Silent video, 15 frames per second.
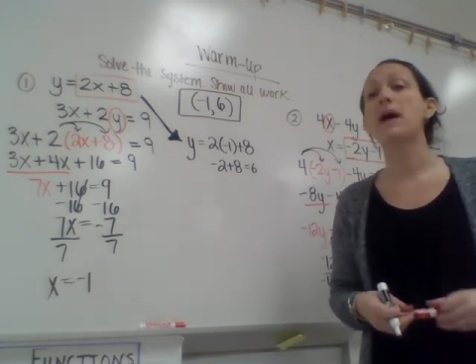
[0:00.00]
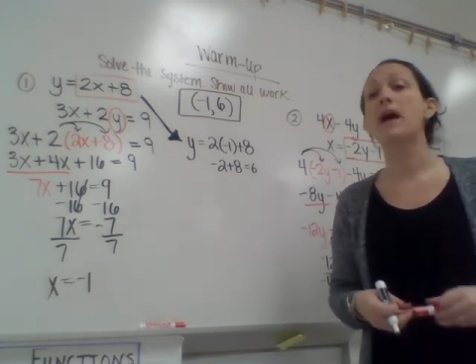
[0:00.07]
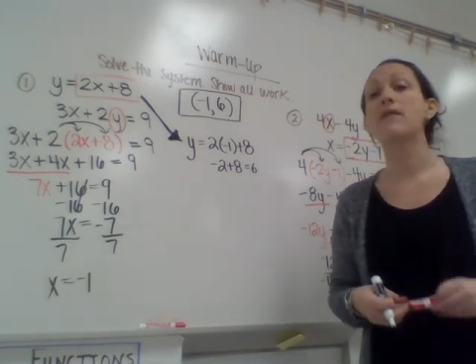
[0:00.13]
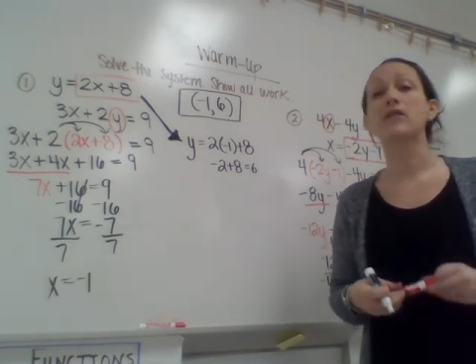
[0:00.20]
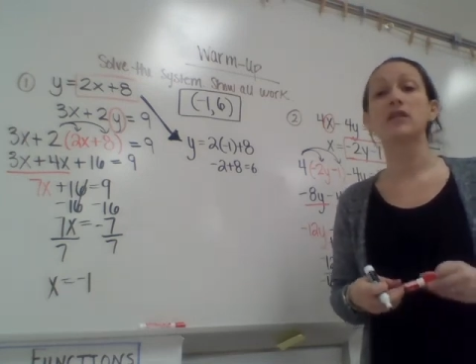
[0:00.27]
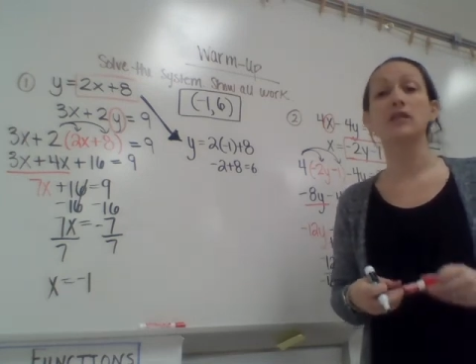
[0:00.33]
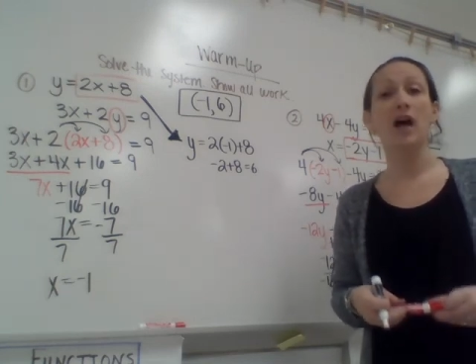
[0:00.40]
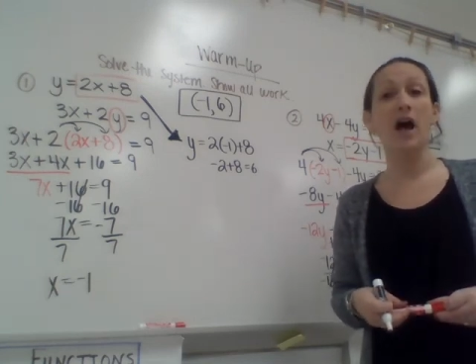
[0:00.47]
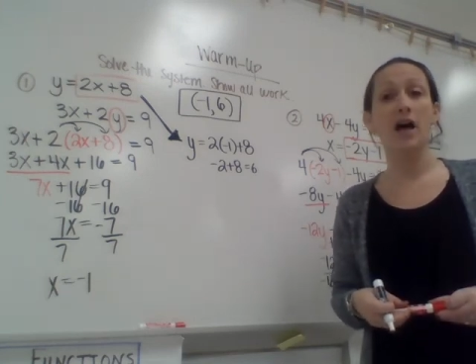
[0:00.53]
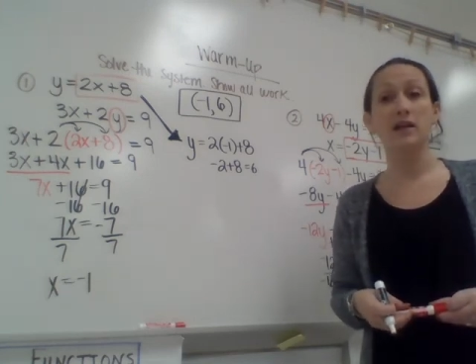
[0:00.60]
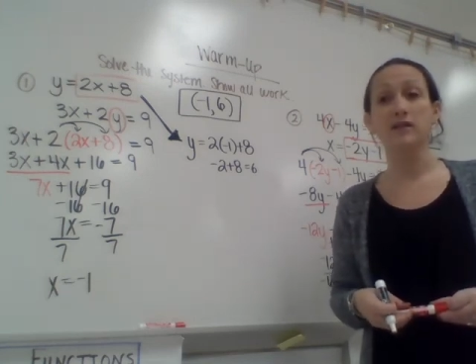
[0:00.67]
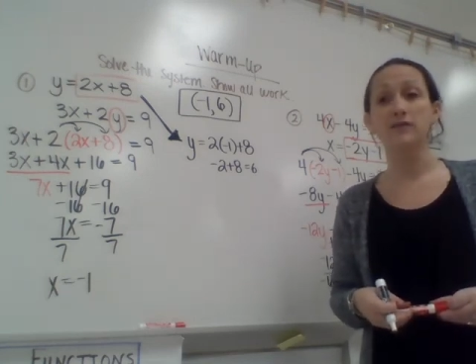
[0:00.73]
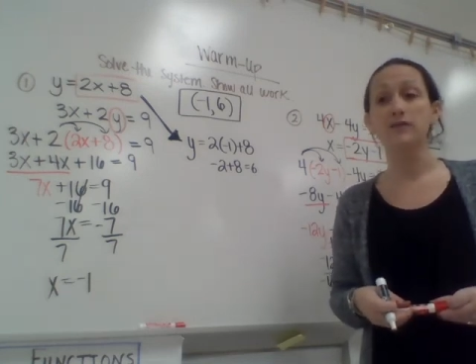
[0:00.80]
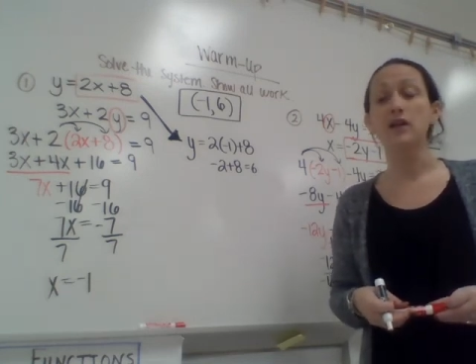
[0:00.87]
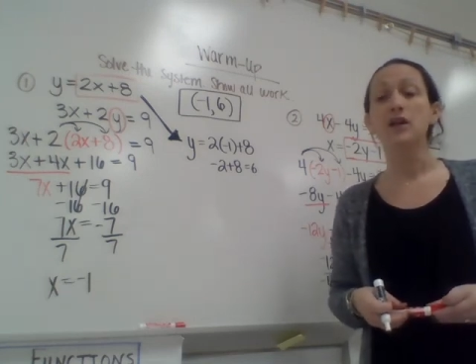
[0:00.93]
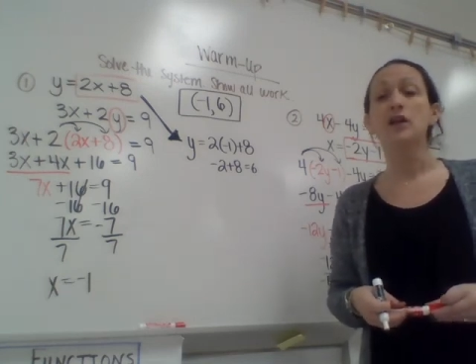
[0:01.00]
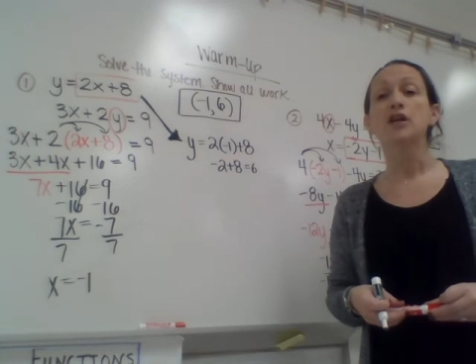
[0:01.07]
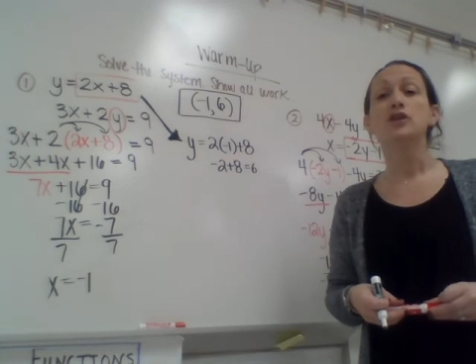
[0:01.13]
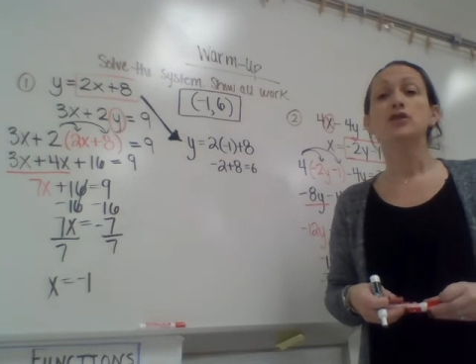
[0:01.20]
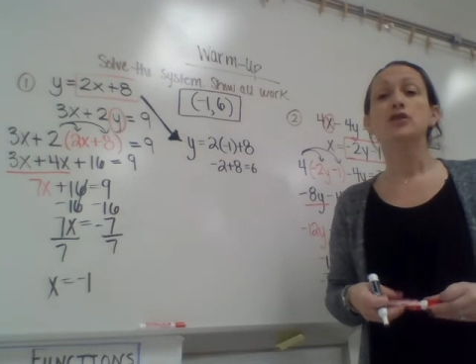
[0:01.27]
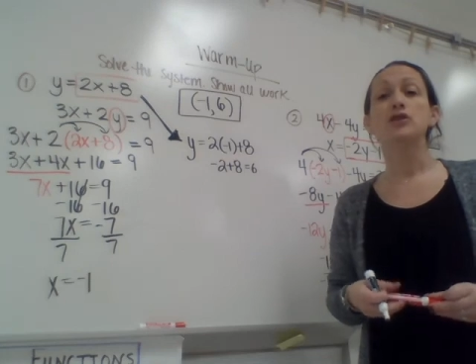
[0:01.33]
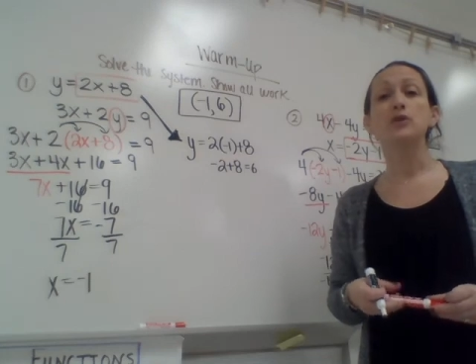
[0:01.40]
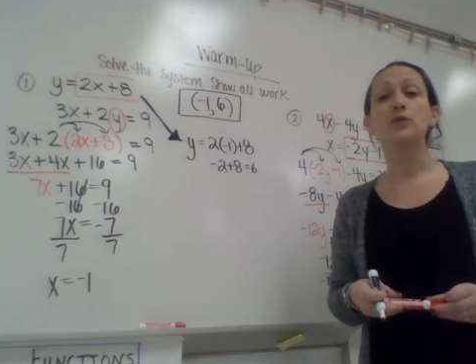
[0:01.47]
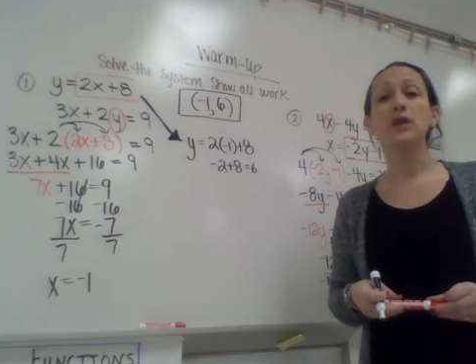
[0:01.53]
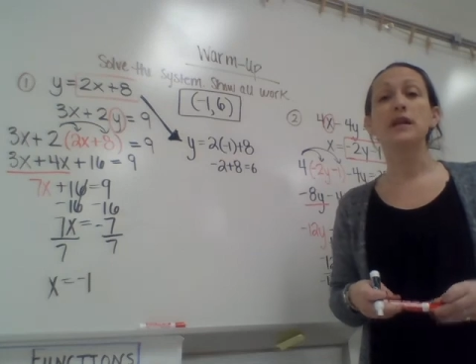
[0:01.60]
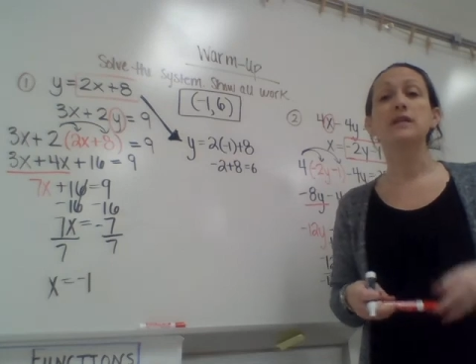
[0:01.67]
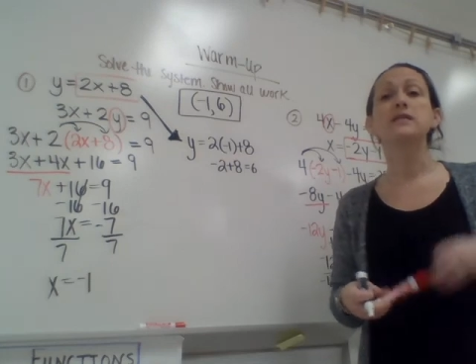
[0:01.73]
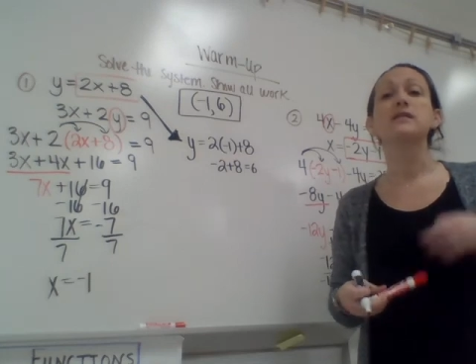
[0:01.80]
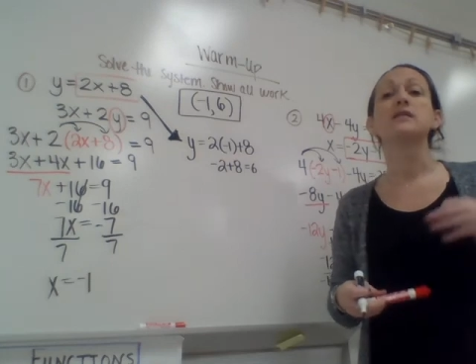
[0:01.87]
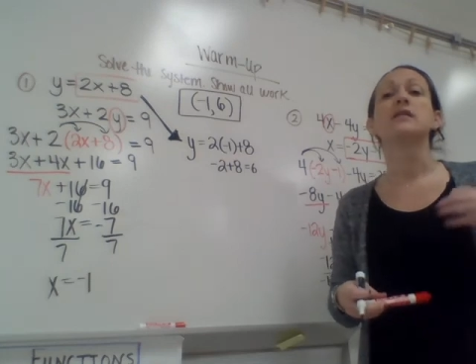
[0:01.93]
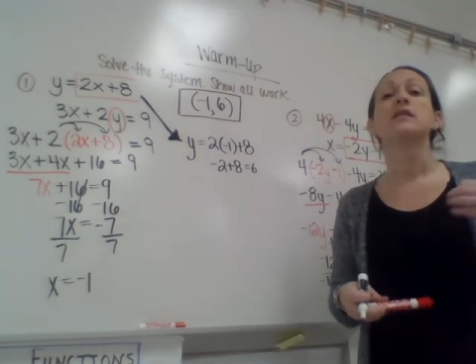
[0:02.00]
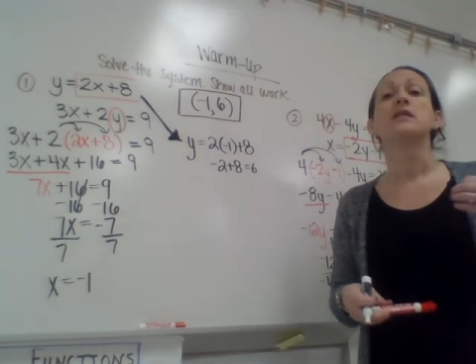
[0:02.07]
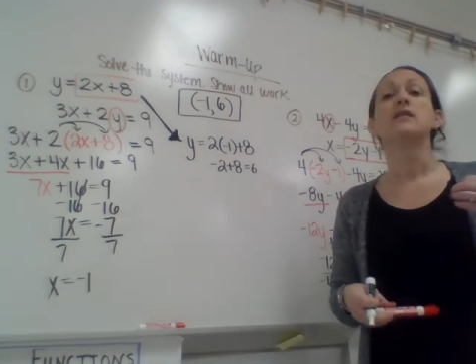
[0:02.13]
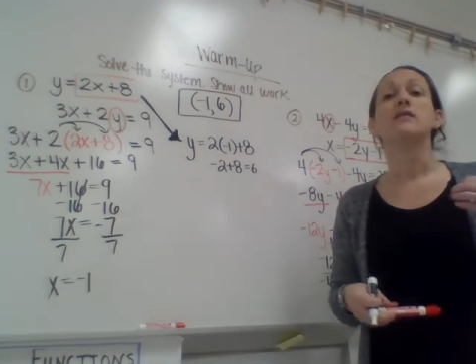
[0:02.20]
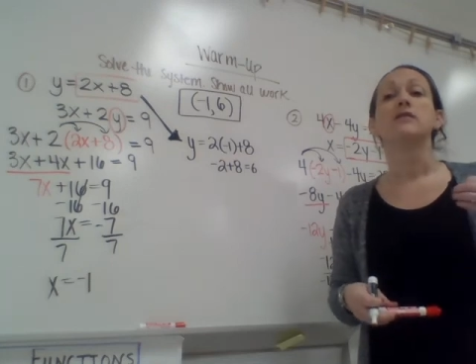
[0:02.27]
I have a lot of students